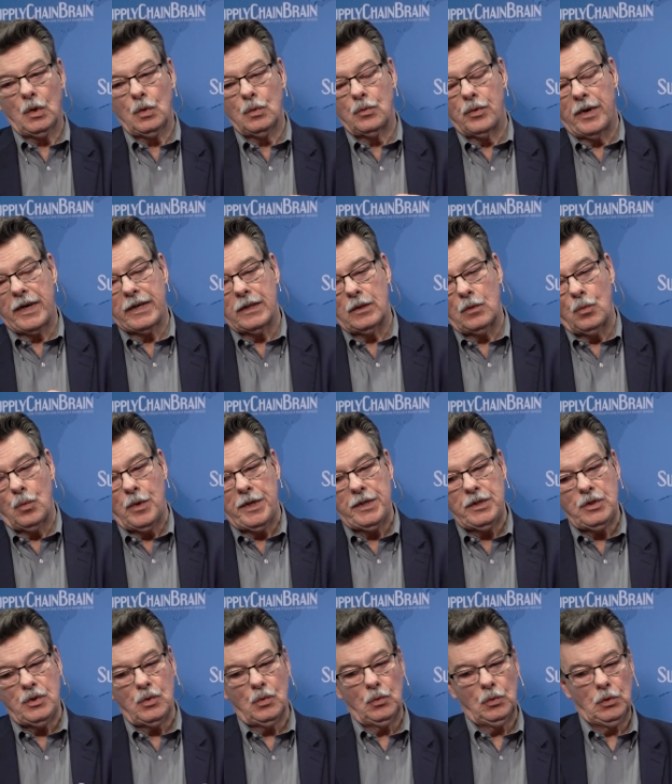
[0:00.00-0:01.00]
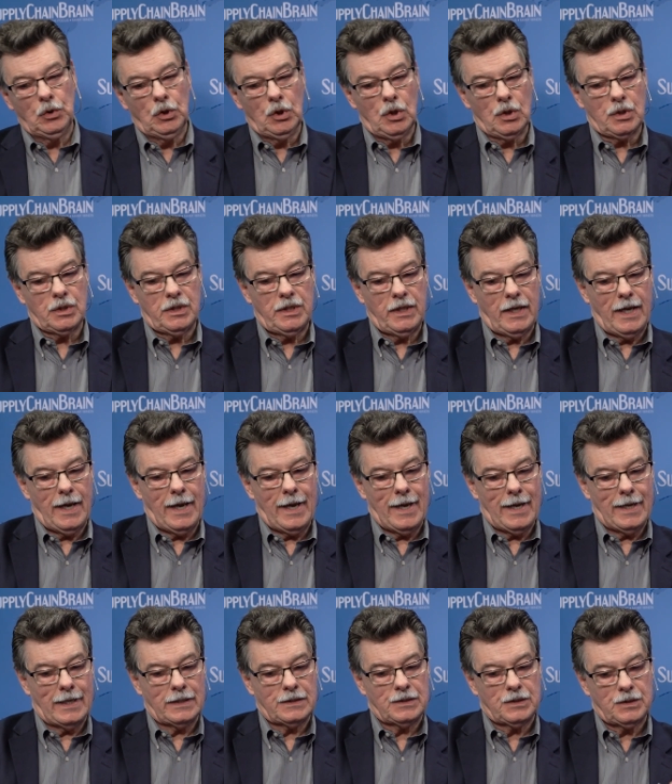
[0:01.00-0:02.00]
Gregor, when you look
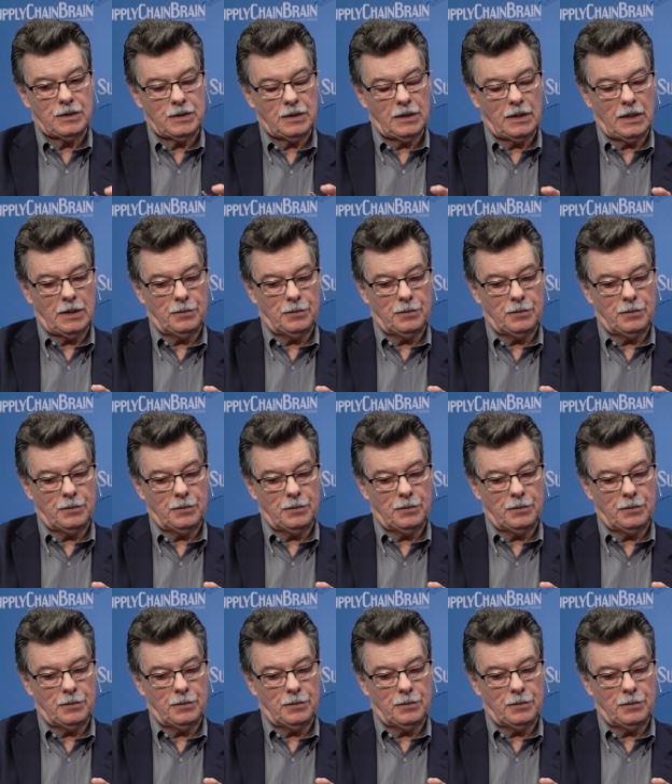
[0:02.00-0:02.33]
at